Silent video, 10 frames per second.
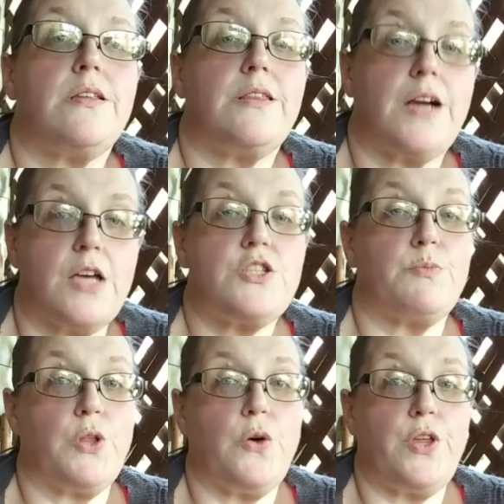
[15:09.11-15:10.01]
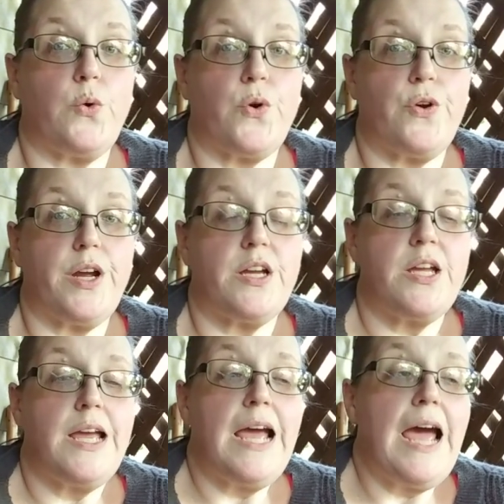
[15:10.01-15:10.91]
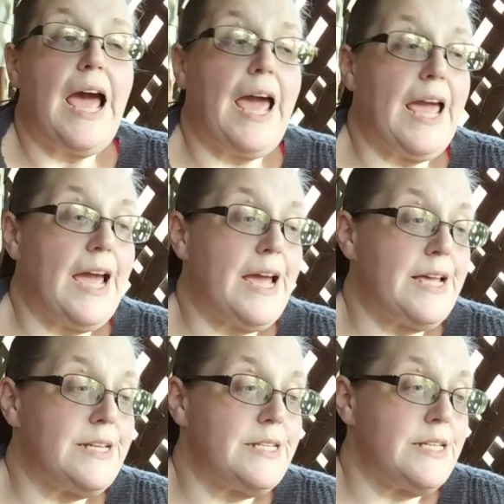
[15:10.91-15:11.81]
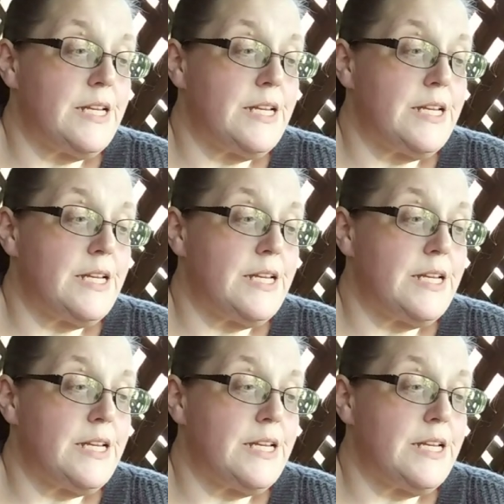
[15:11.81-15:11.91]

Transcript: the custom clothing ordering. And